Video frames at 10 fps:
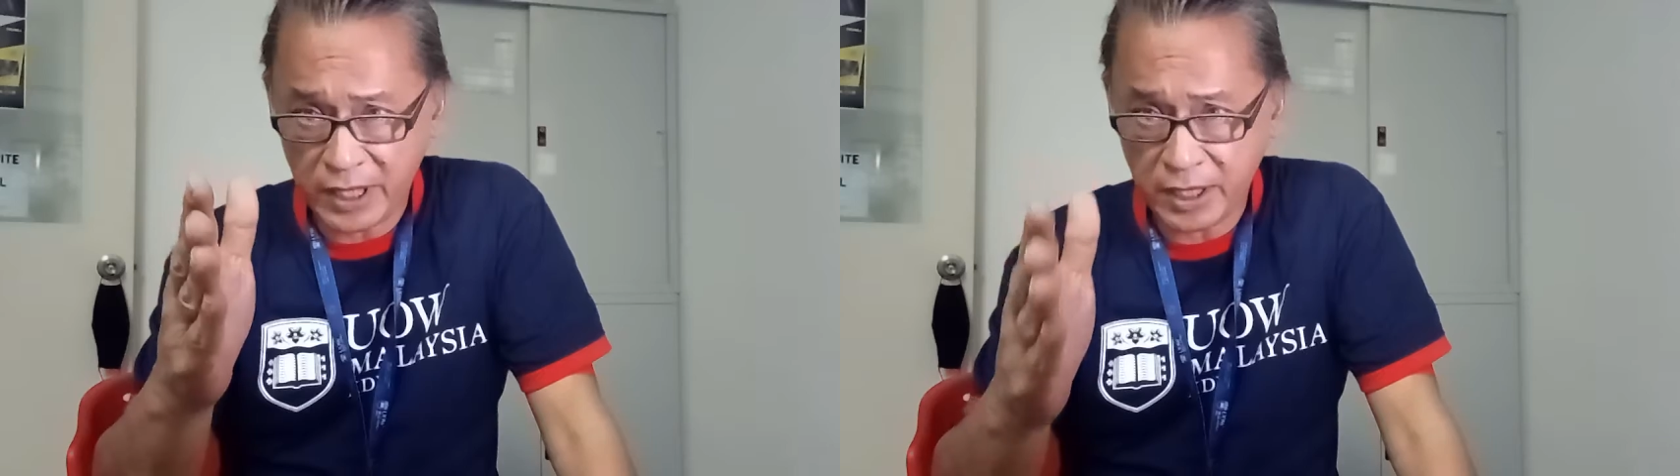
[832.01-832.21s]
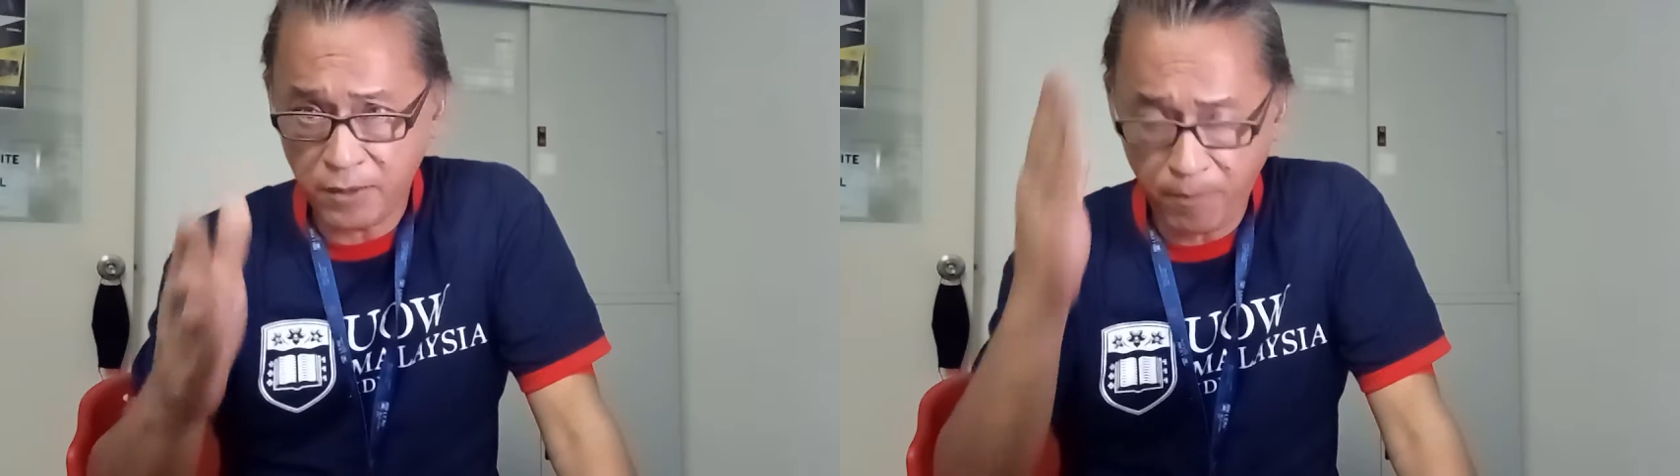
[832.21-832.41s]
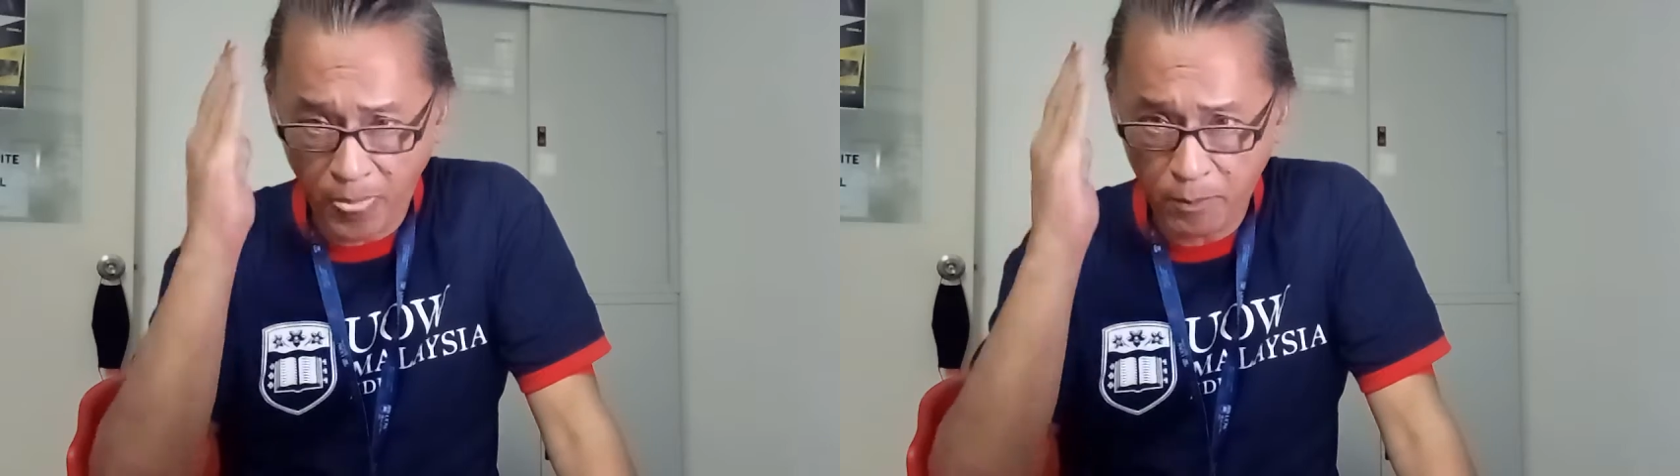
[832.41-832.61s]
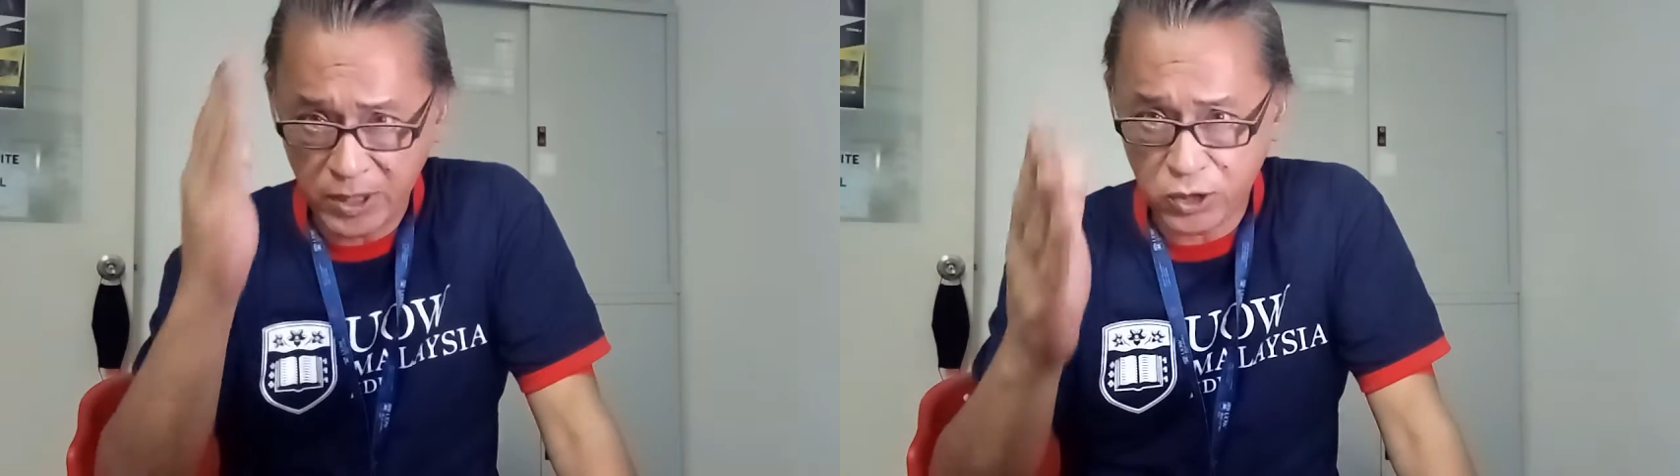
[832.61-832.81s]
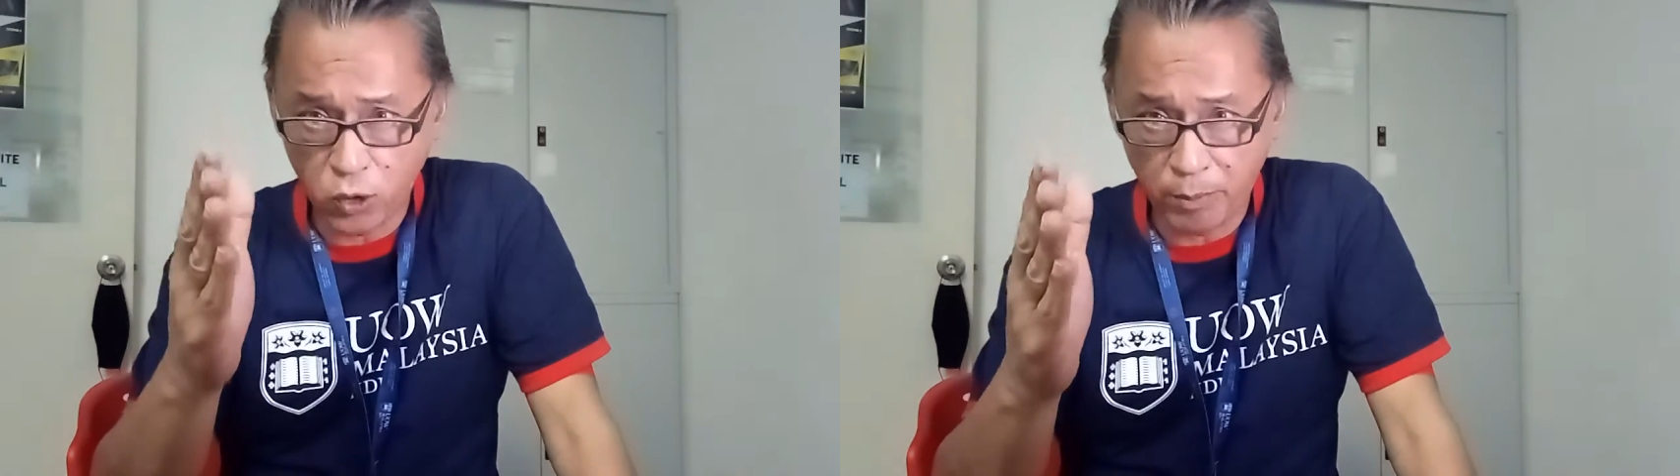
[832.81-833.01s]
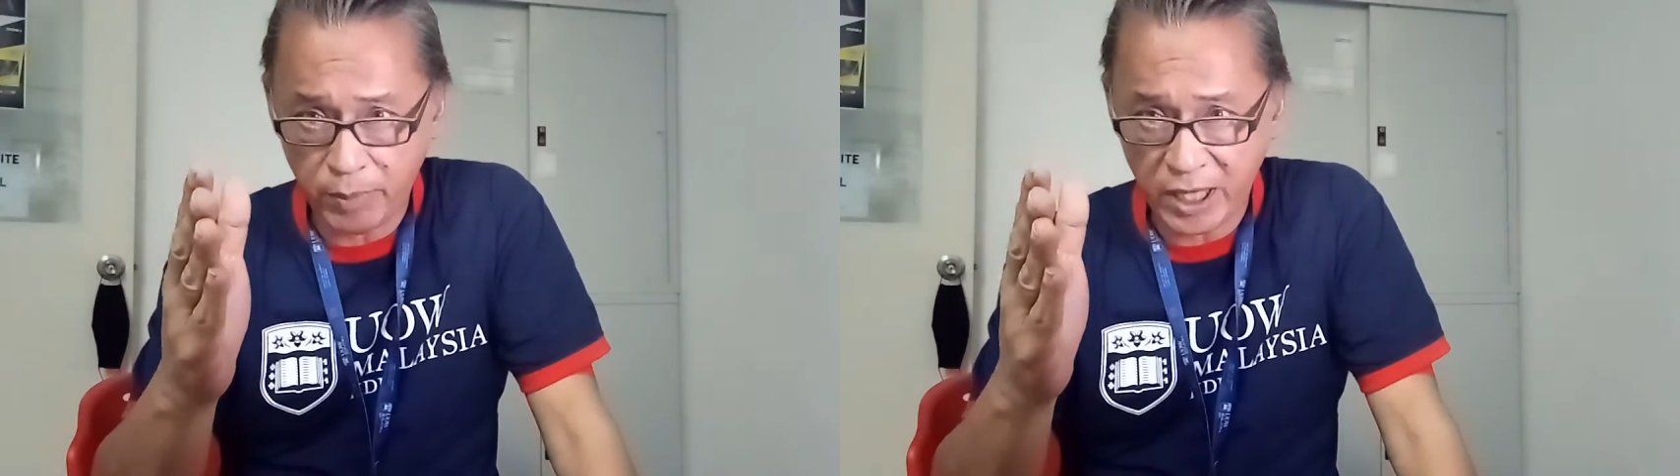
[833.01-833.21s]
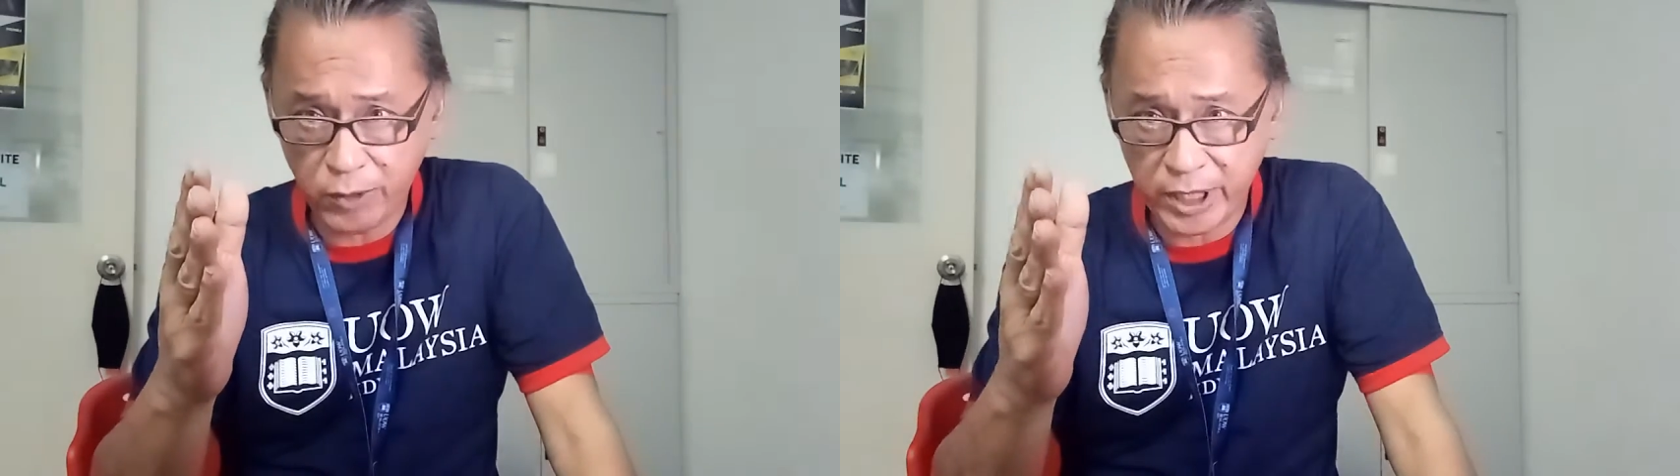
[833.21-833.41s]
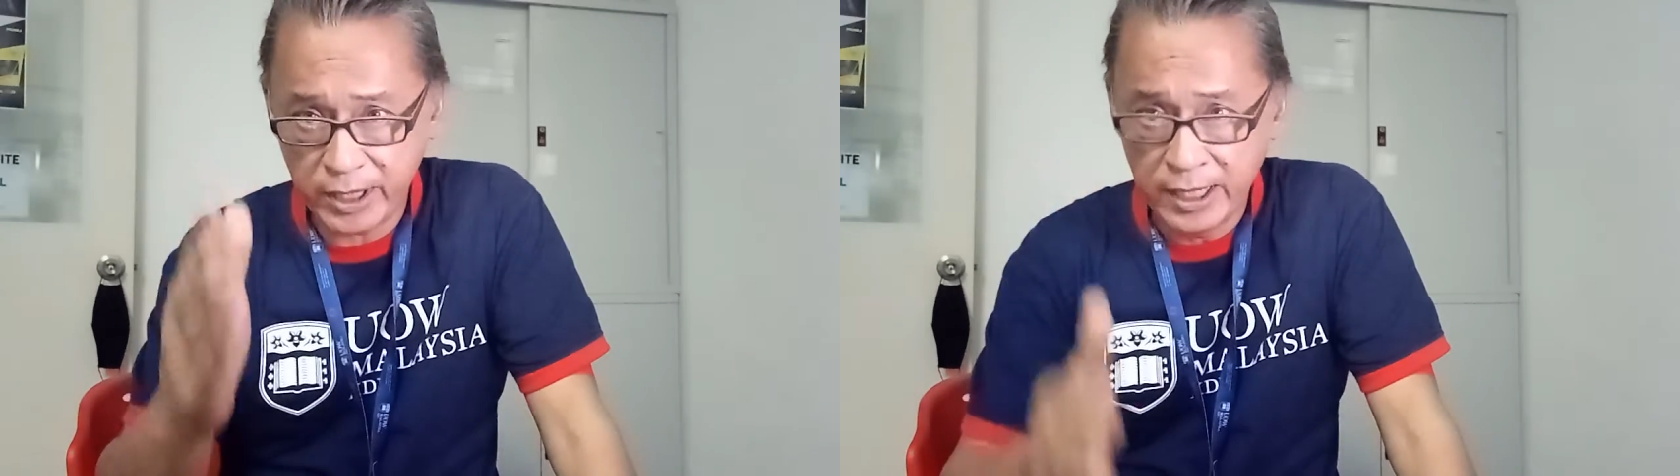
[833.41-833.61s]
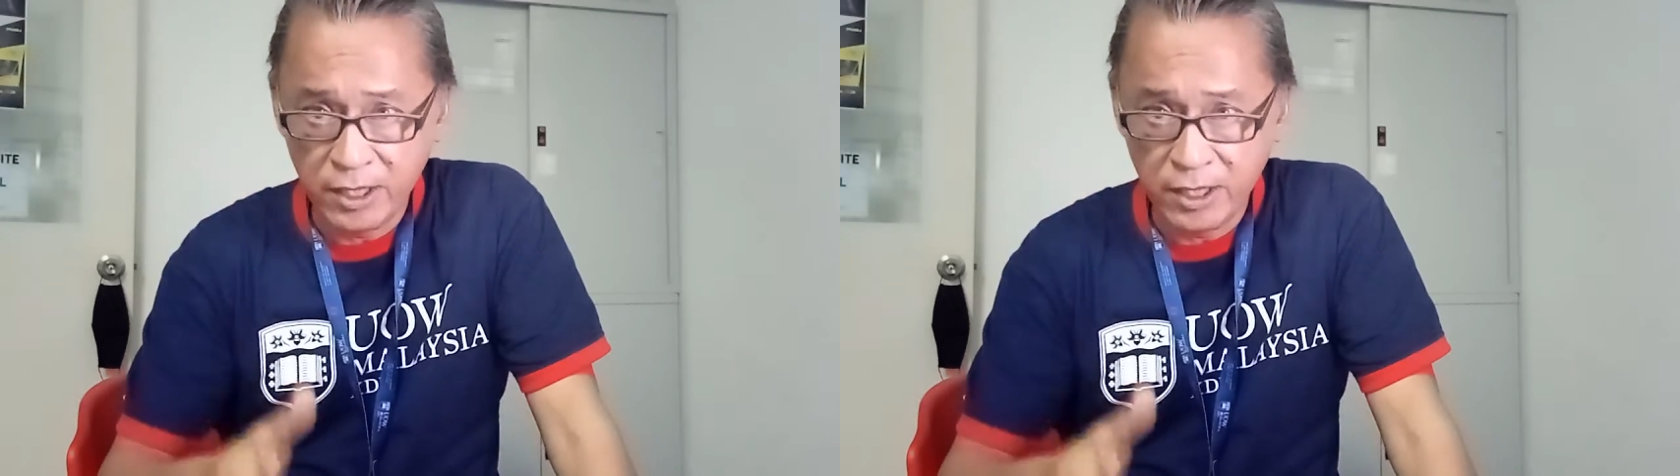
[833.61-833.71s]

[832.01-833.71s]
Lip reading: now, please go and play with it.